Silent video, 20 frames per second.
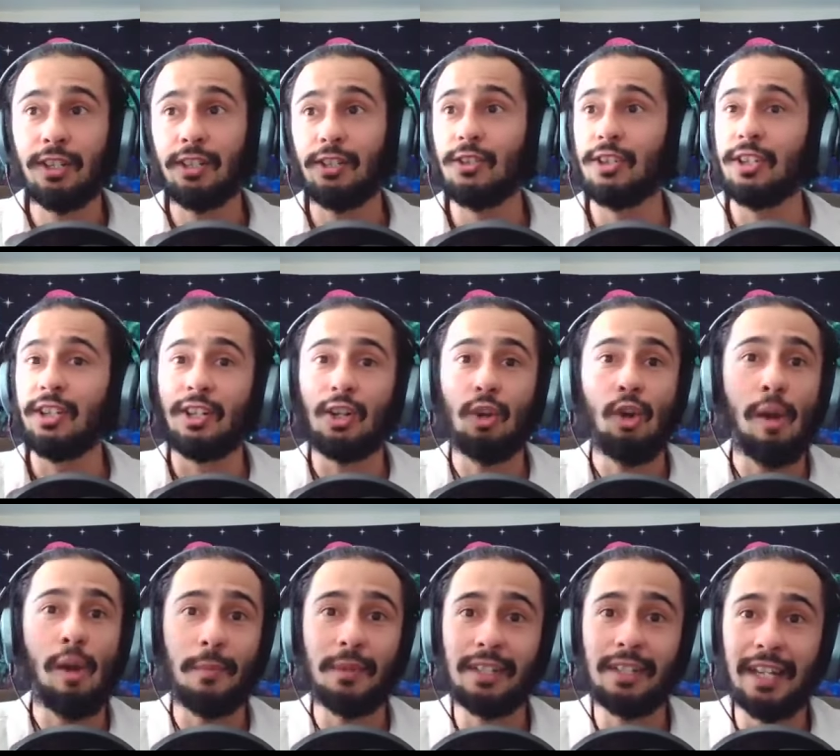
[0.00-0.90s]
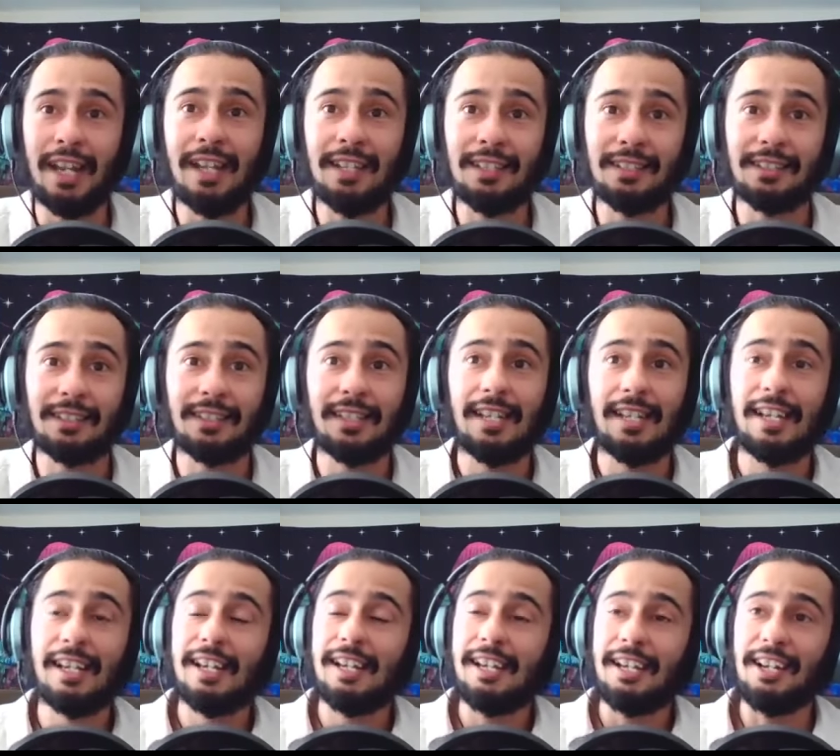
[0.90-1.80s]
you can go up against
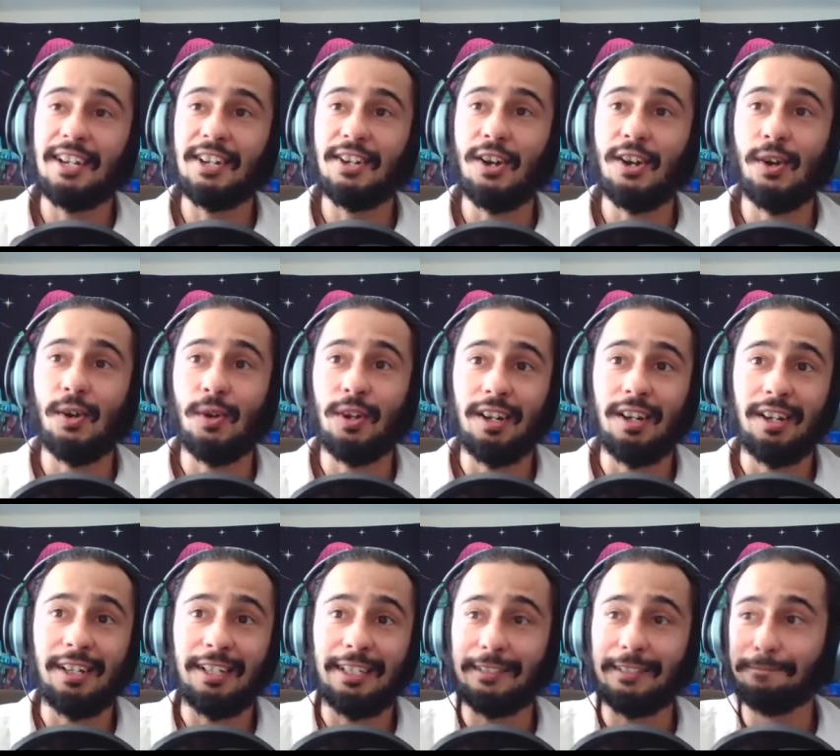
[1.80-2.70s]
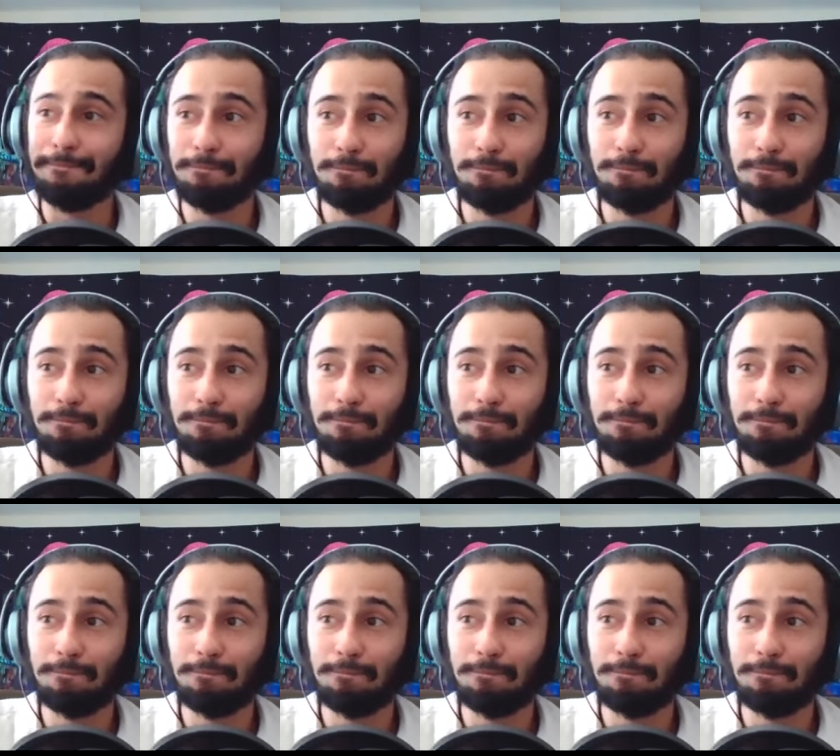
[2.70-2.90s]
you know, uh,